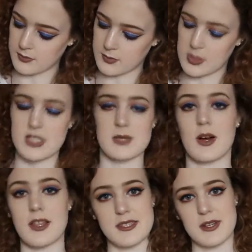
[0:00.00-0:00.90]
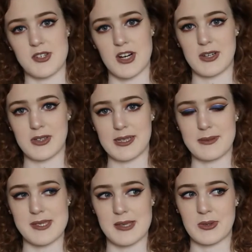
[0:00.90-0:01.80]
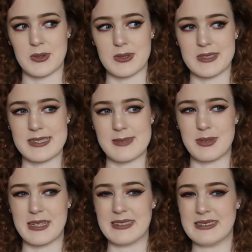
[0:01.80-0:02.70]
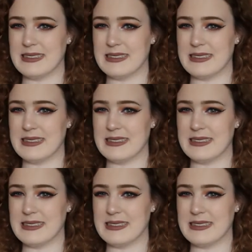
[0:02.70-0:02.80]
which is why there's no try-on clip, because I thought it's a bit